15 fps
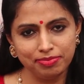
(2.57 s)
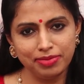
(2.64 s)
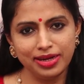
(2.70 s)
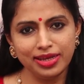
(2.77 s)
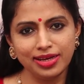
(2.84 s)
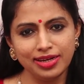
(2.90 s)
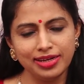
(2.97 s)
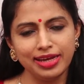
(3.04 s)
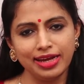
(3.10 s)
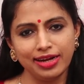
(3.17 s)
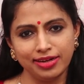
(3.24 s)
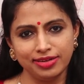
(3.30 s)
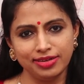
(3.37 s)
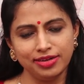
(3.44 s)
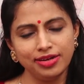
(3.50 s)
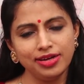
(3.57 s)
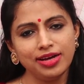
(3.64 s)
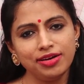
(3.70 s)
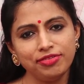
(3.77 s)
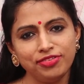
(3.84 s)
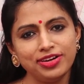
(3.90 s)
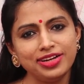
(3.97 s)
Medical Director,
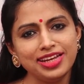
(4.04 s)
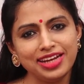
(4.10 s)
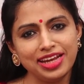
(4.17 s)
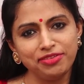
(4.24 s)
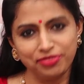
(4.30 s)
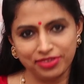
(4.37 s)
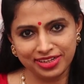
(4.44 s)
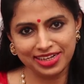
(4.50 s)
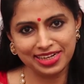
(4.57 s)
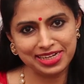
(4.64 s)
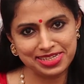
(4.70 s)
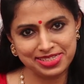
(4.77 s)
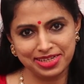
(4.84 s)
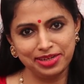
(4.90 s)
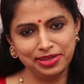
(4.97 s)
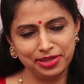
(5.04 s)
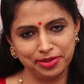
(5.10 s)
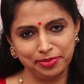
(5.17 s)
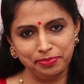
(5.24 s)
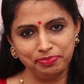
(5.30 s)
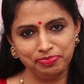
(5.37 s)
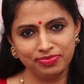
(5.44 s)
Ferty9 Fertility Center.